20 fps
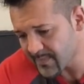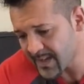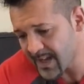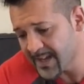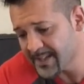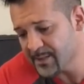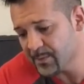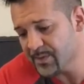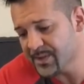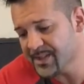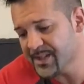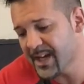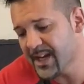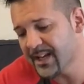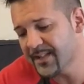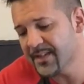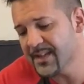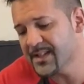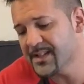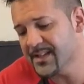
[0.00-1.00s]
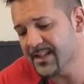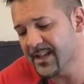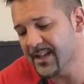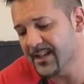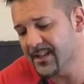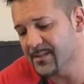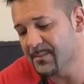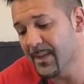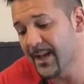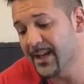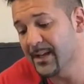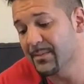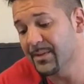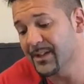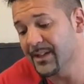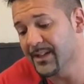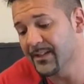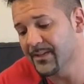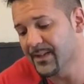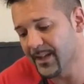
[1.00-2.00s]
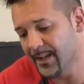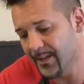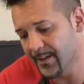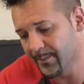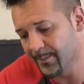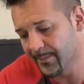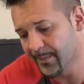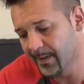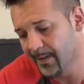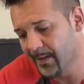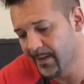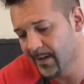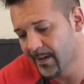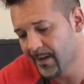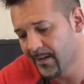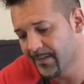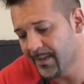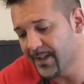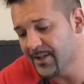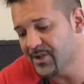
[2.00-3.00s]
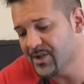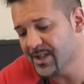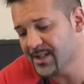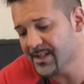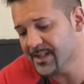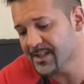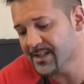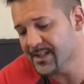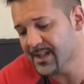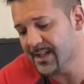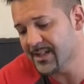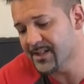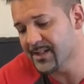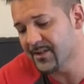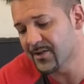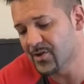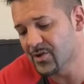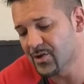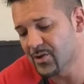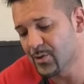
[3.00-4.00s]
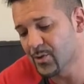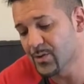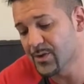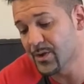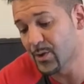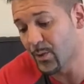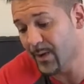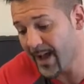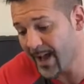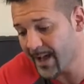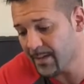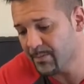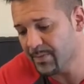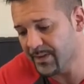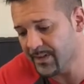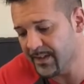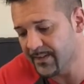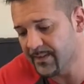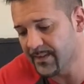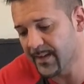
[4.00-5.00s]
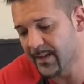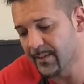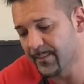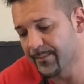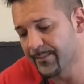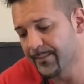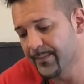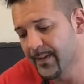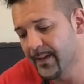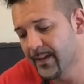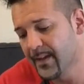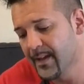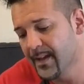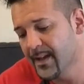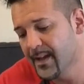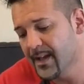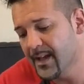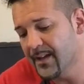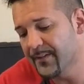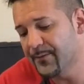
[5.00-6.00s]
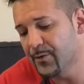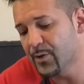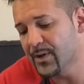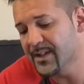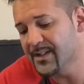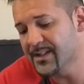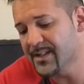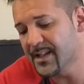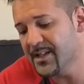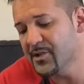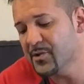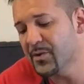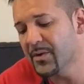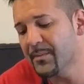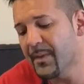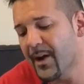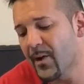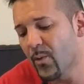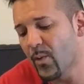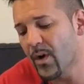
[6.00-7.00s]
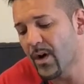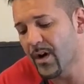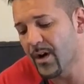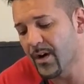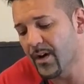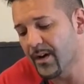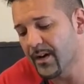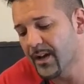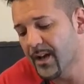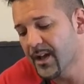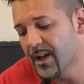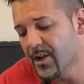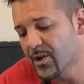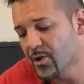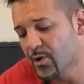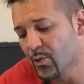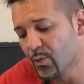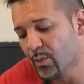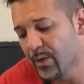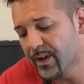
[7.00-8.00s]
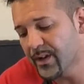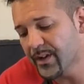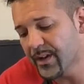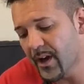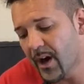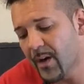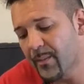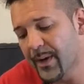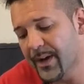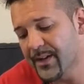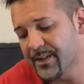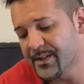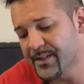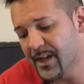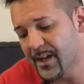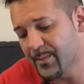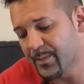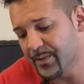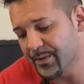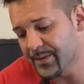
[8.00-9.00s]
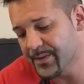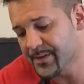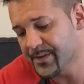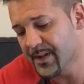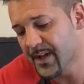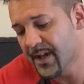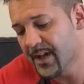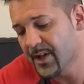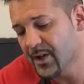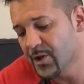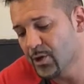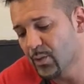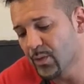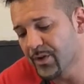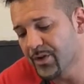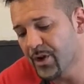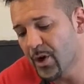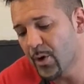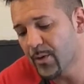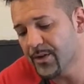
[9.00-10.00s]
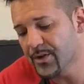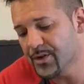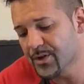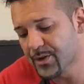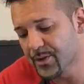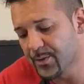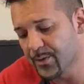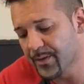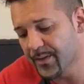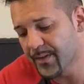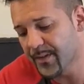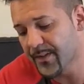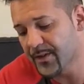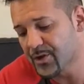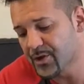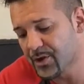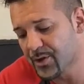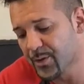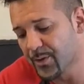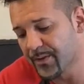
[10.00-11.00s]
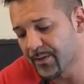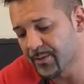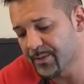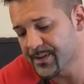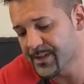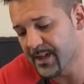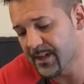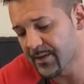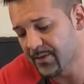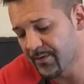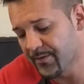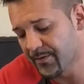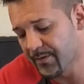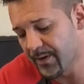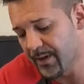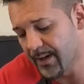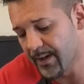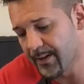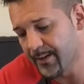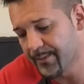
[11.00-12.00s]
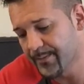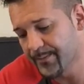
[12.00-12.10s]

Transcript: As he was saying these things, many believed in him. Then Jesus said to the Jews who had believed him, if you continue in my word, you really are my disciples. You will know the truth, and the truth will set you free.